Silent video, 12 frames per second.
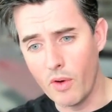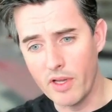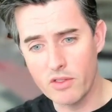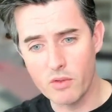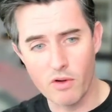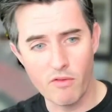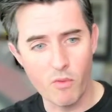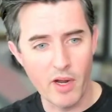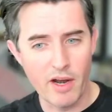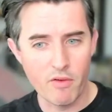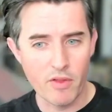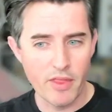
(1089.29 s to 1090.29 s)
It's sort of
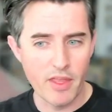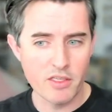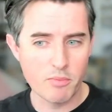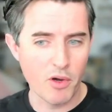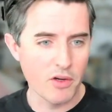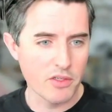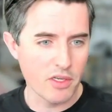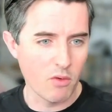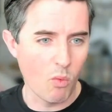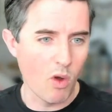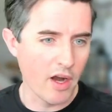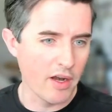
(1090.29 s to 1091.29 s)
whatever this
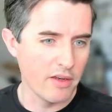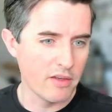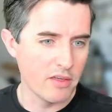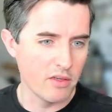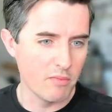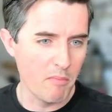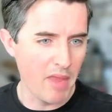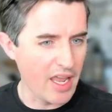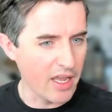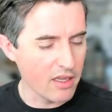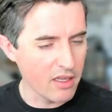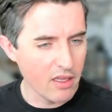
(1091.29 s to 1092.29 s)
person wanted to make,